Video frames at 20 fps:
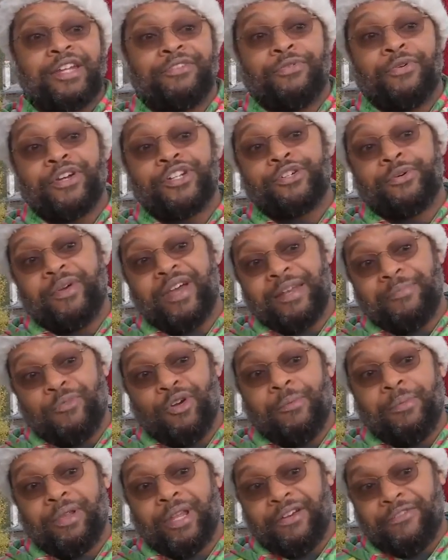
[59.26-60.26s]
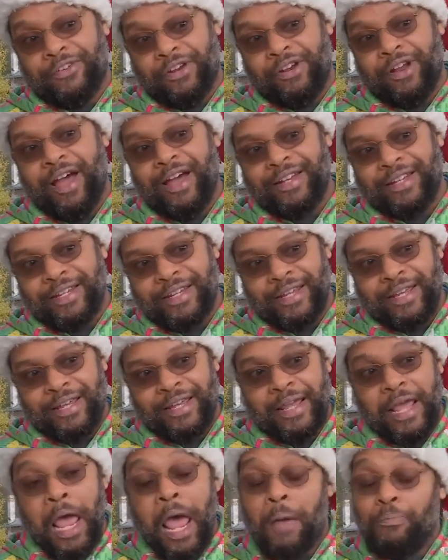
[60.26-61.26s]
asked for a treadmill, believe it or not.
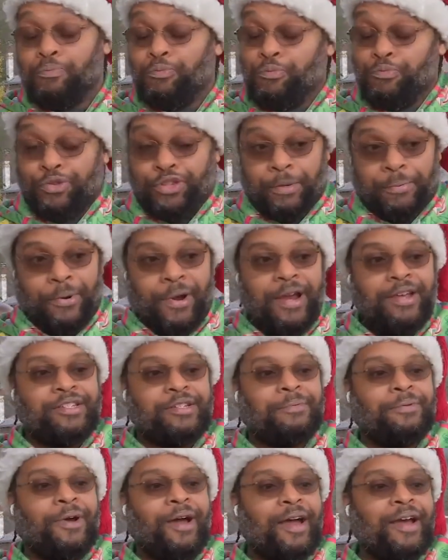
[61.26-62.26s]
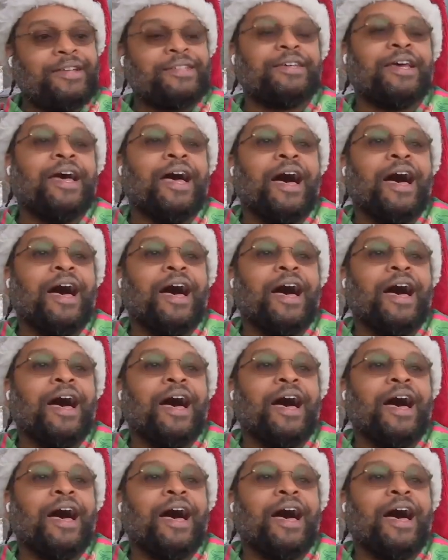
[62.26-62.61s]
surprise, surprise.